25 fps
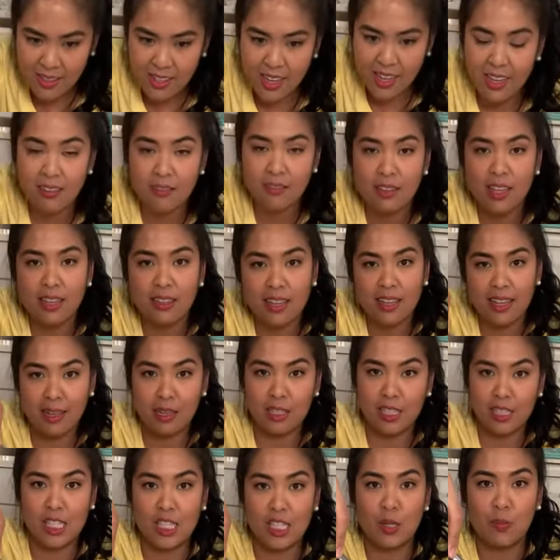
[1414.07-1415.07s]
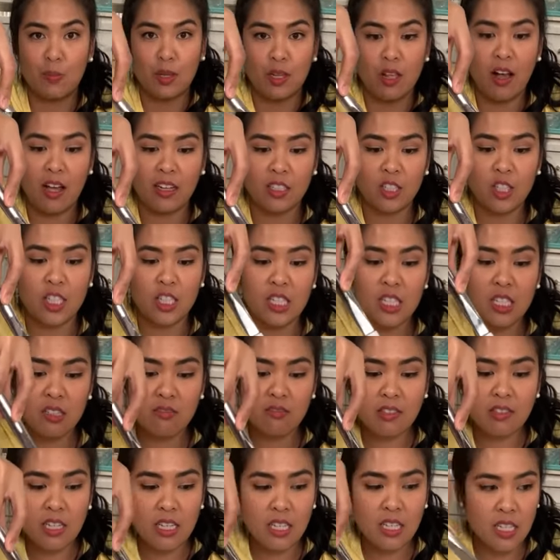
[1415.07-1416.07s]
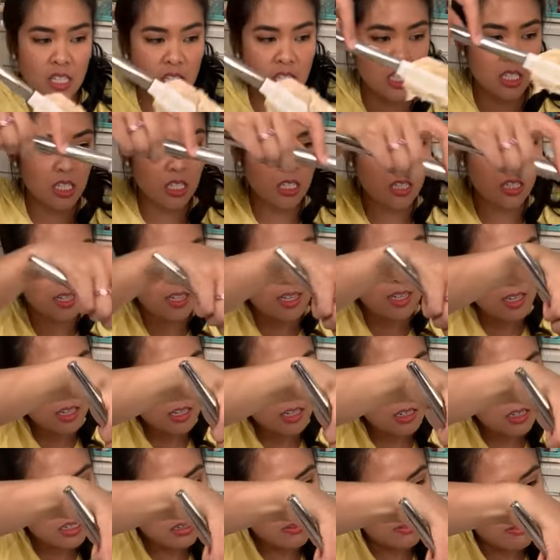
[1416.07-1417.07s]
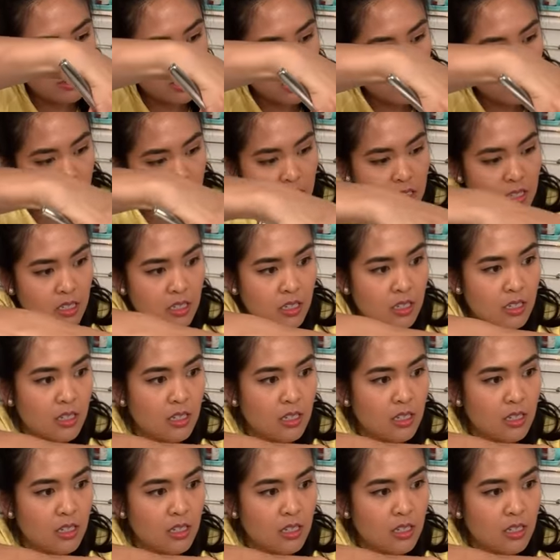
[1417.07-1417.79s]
kind of get like splotches of this in different